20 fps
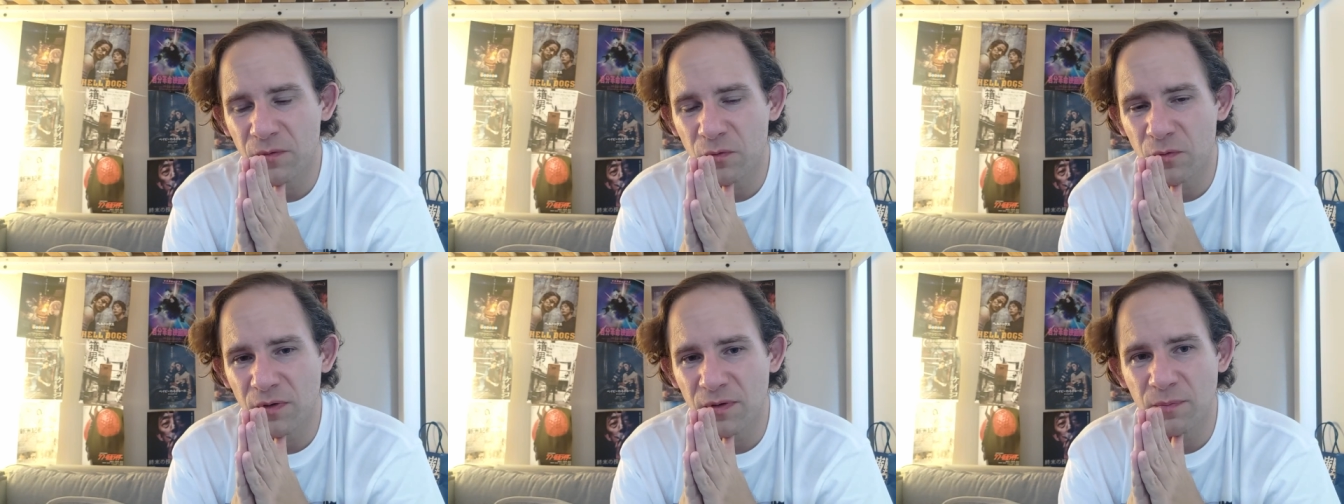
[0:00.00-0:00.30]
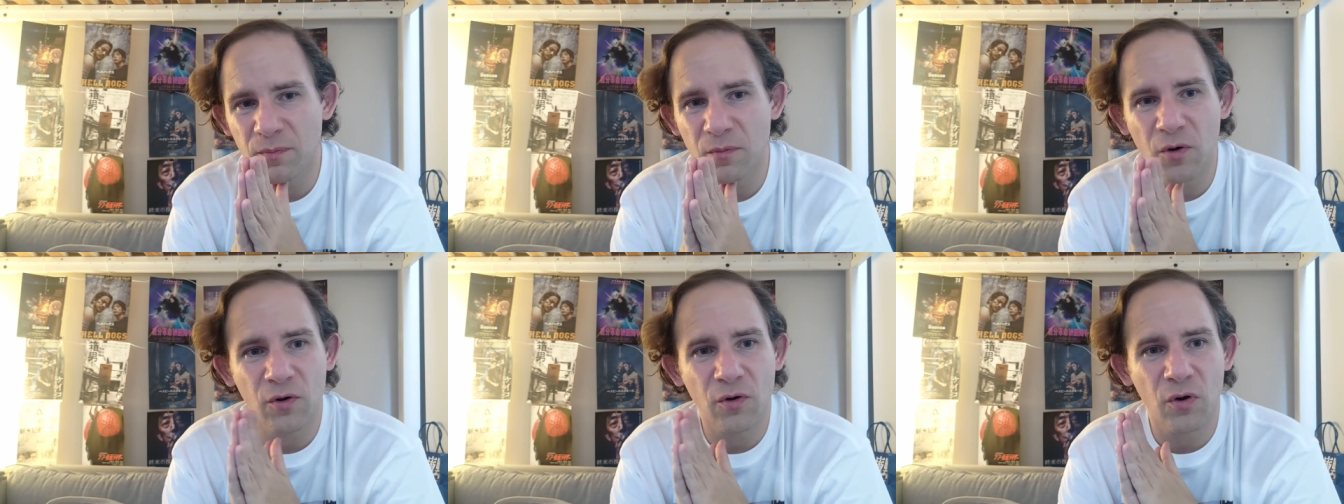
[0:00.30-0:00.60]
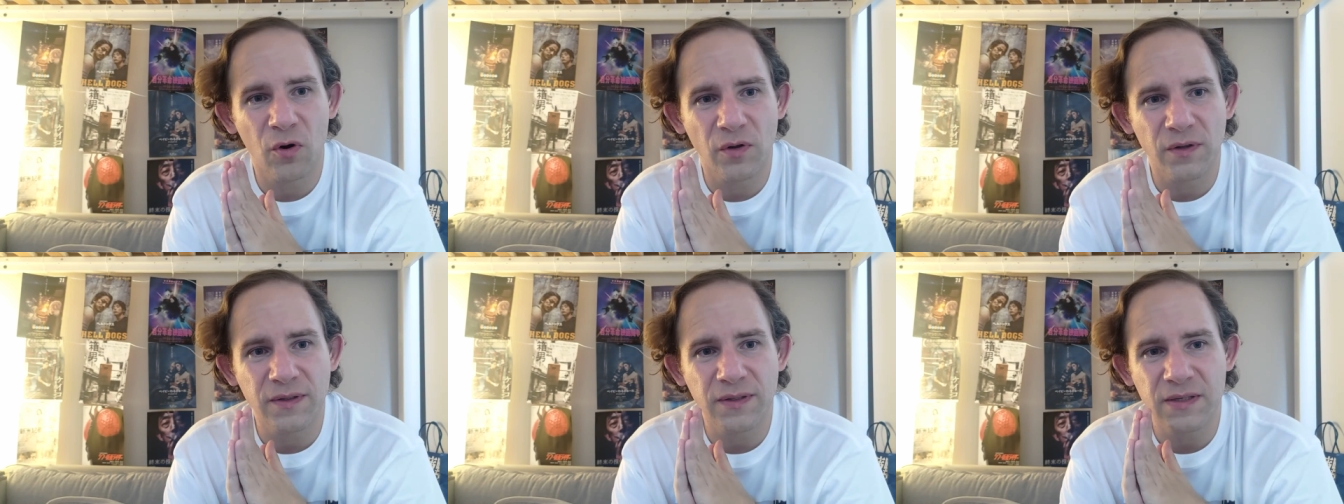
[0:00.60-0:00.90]
with more
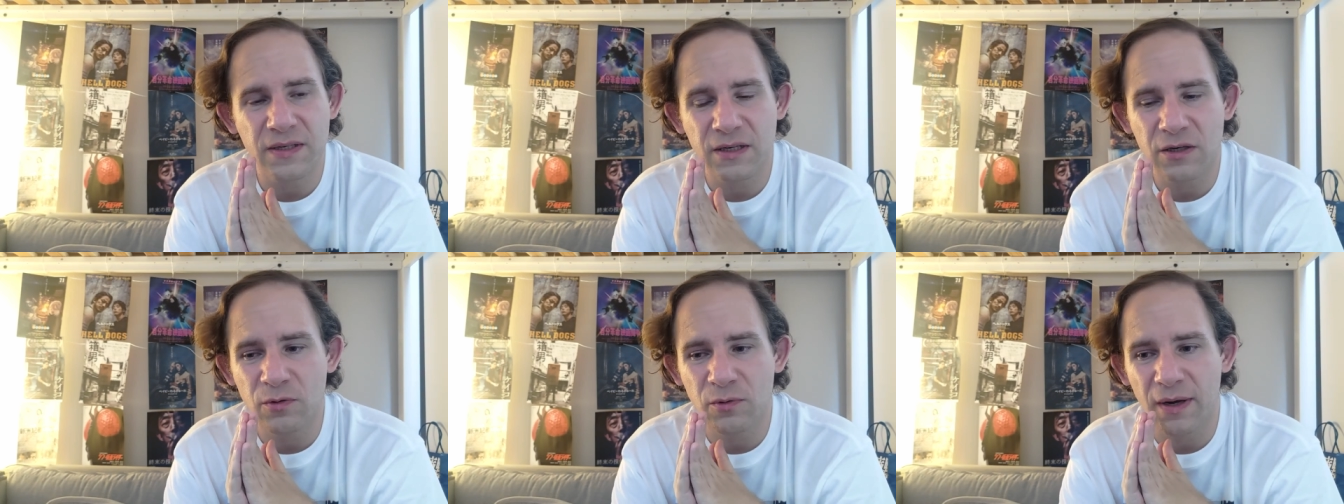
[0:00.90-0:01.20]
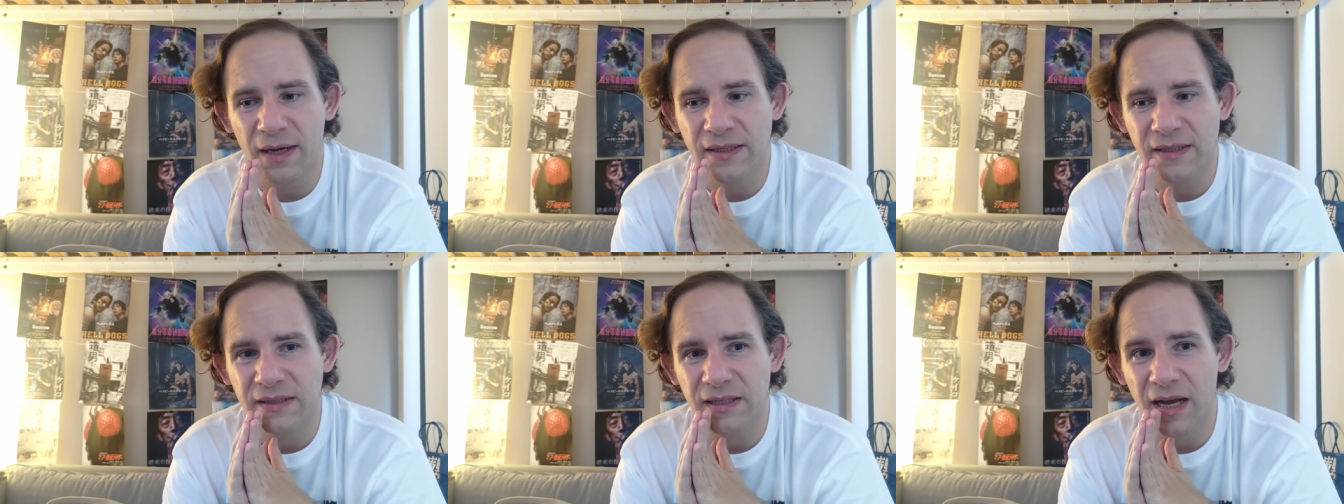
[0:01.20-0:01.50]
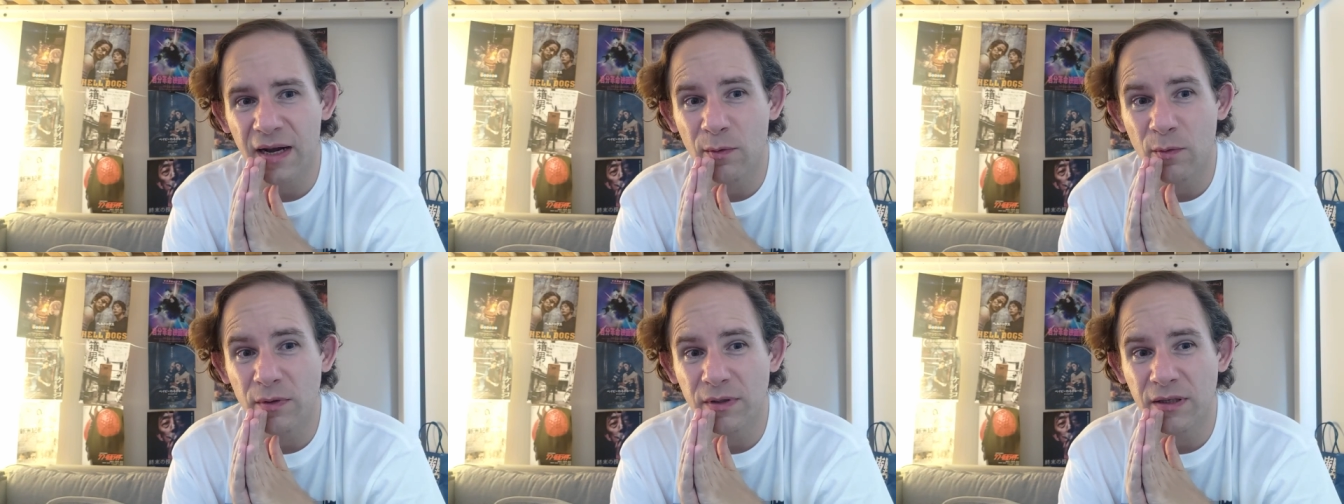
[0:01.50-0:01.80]
consequence,
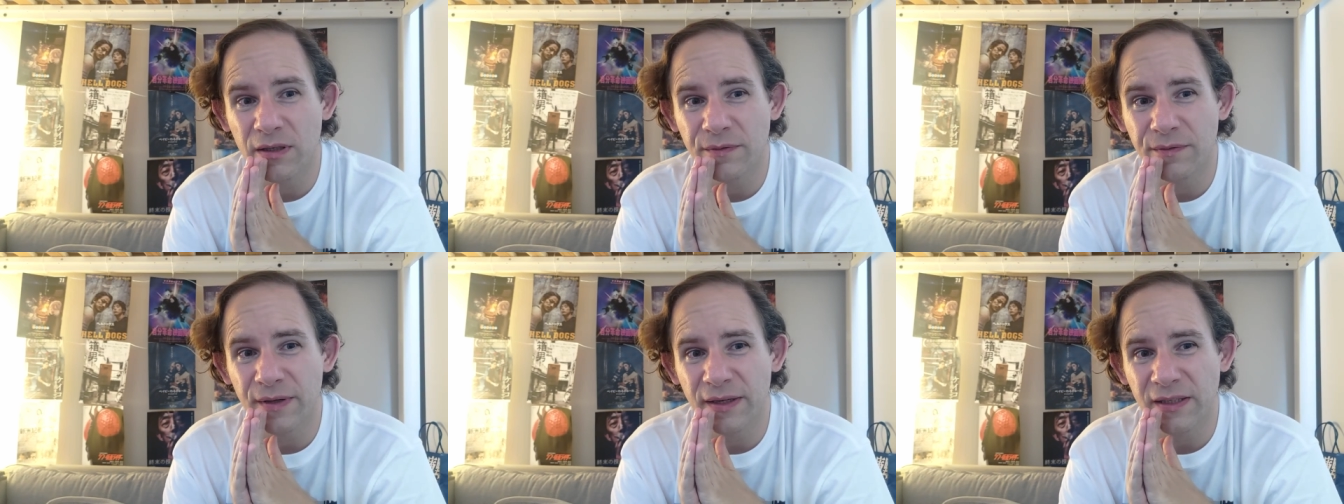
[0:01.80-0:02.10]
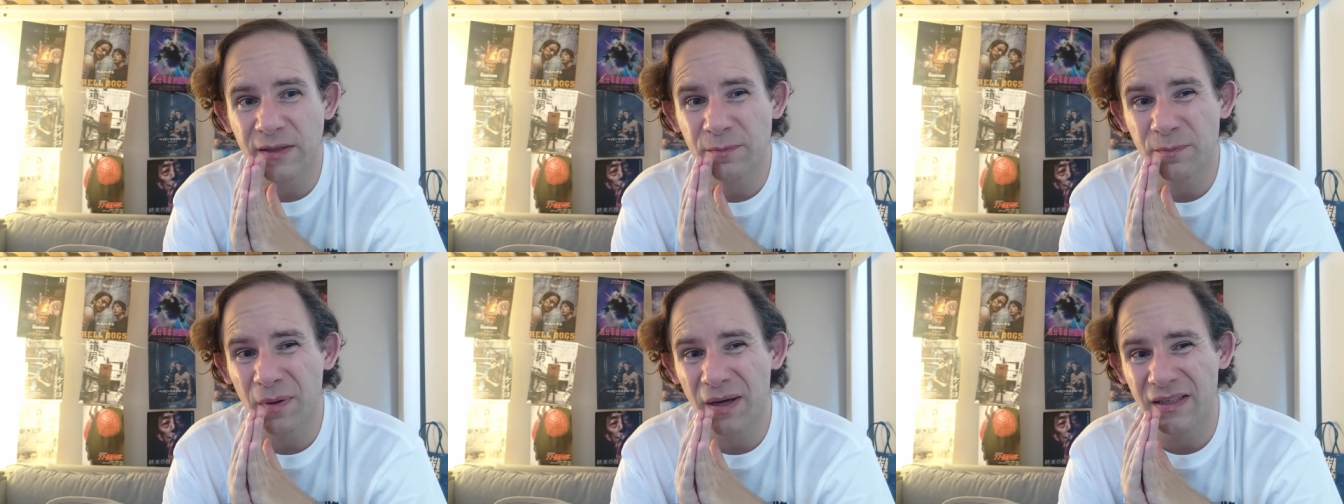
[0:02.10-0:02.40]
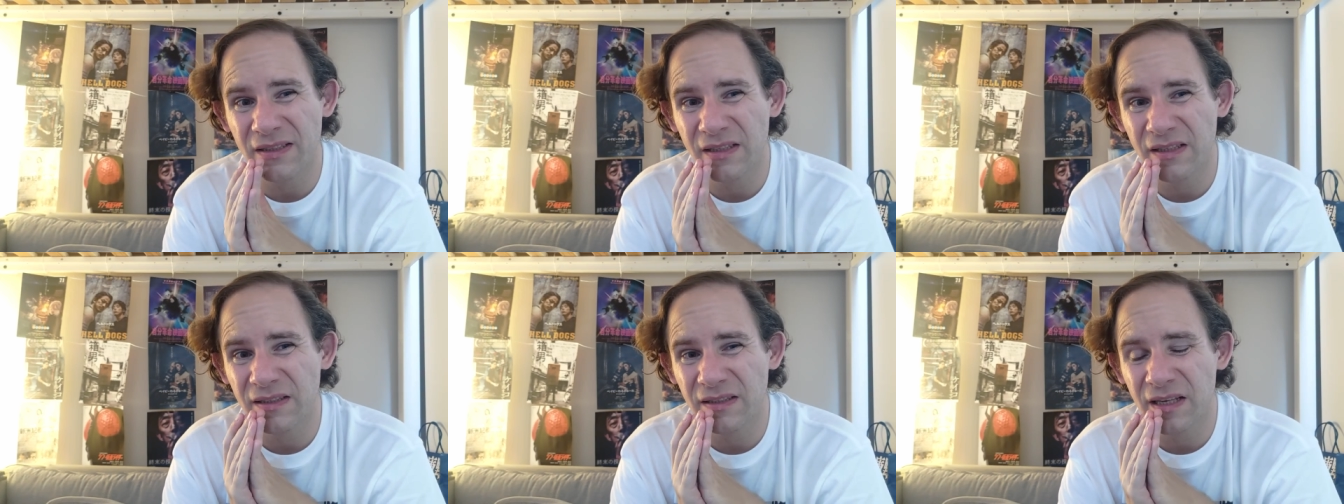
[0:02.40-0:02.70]
I would have
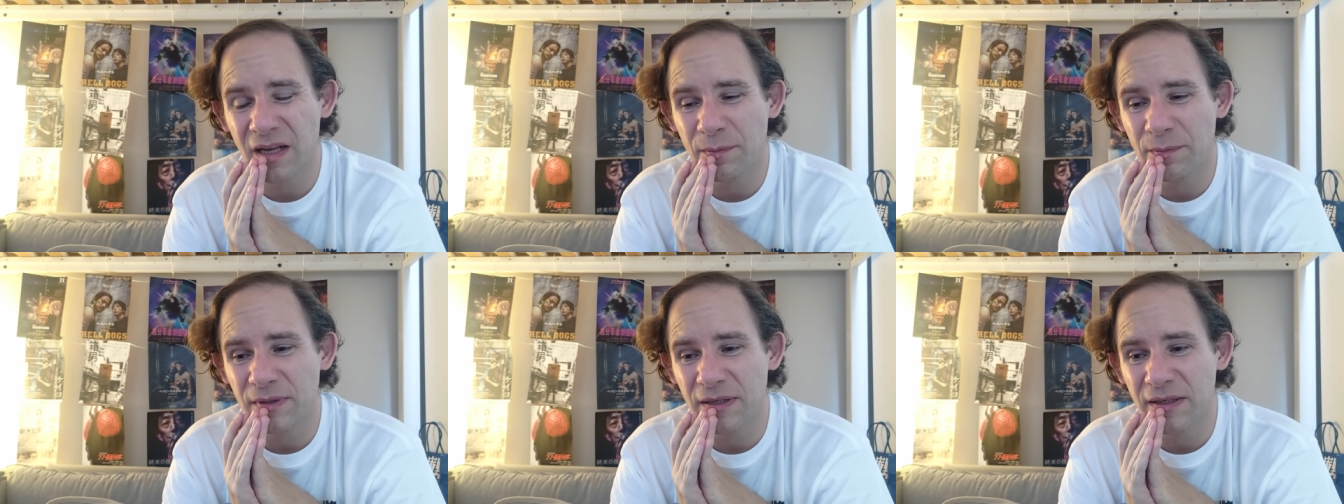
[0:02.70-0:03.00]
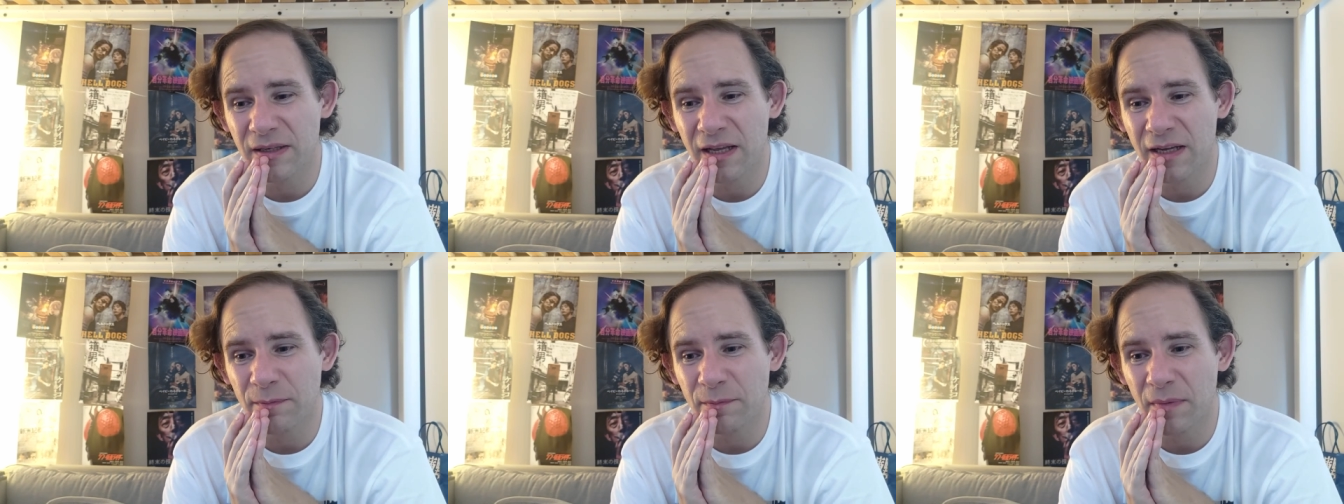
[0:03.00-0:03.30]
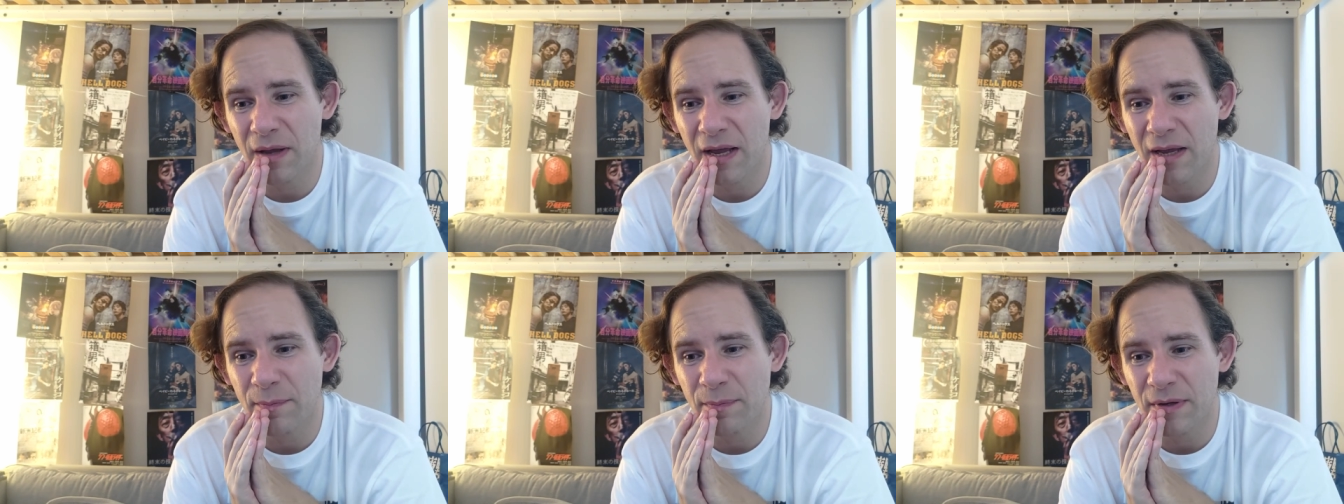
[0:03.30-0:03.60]
expected something like
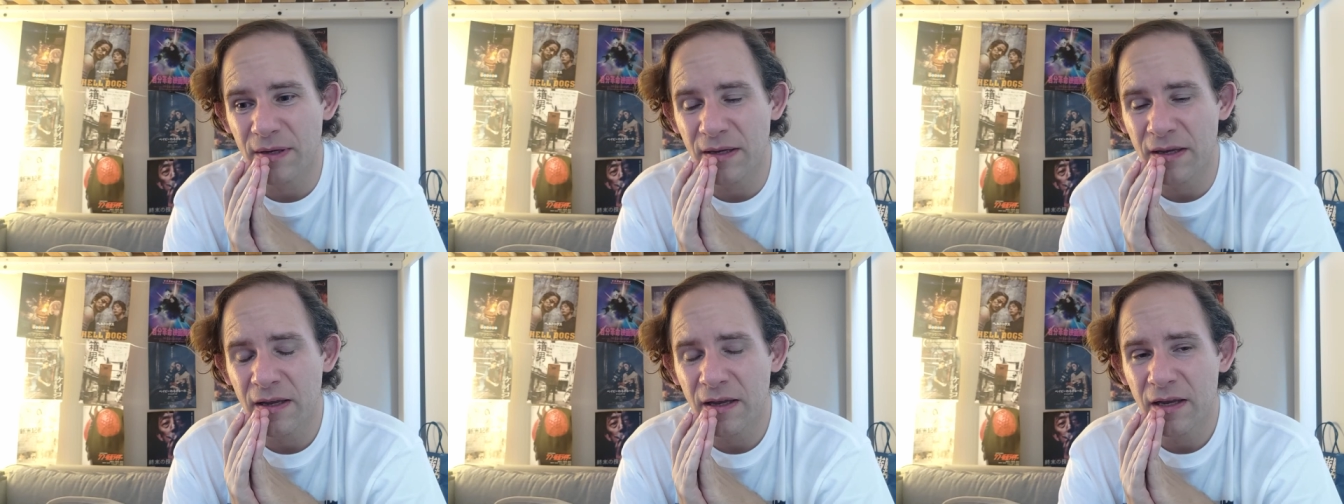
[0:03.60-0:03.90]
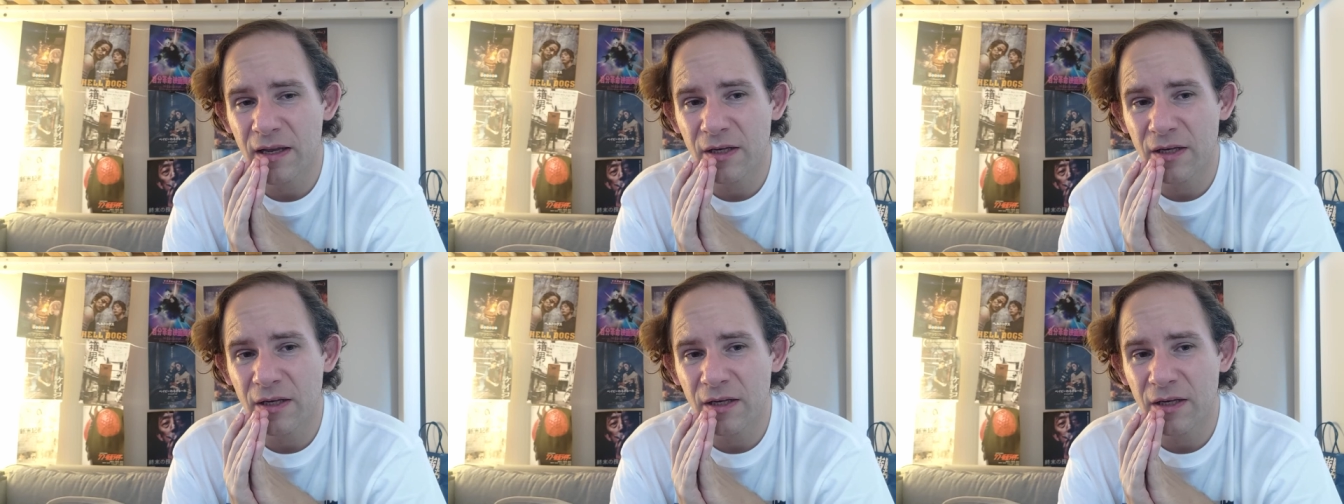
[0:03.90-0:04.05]
maybe